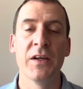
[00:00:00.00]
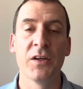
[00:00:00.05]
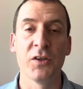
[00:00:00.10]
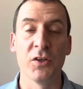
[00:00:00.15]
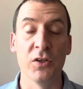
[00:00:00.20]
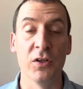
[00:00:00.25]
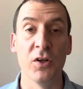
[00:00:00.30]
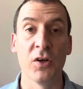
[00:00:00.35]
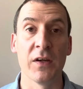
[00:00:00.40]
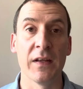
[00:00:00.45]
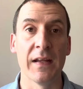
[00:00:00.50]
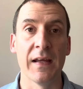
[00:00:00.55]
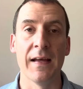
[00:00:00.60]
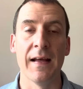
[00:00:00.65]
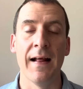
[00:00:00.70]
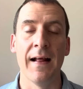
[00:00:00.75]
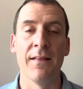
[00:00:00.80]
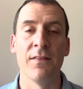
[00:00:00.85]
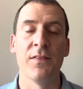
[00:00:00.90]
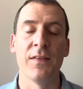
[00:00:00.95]
can look at
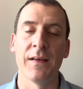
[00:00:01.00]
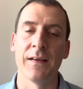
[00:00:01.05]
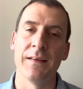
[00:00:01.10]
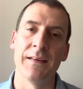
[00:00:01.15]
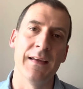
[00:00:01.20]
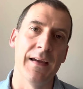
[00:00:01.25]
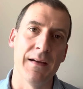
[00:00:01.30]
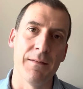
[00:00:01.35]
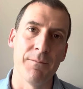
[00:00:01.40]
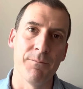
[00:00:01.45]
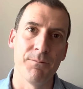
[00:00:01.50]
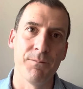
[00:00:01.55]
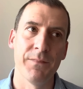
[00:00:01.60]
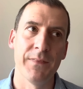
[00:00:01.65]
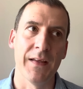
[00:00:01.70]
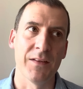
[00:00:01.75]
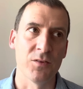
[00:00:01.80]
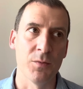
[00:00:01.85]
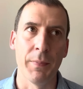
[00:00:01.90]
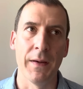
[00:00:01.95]
it and think, yeah,
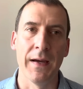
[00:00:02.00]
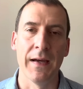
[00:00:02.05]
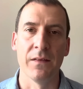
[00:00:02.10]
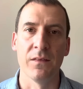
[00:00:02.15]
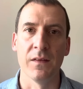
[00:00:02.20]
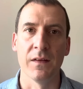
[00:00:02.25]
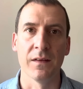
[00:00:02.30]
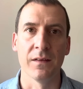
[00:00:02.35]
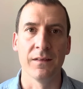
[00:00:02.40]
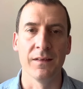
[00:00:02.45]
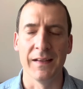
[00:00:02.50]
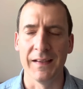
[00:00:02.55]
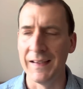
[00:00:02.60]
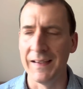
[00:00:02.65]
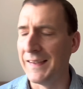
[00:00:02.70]
that's a bad thing.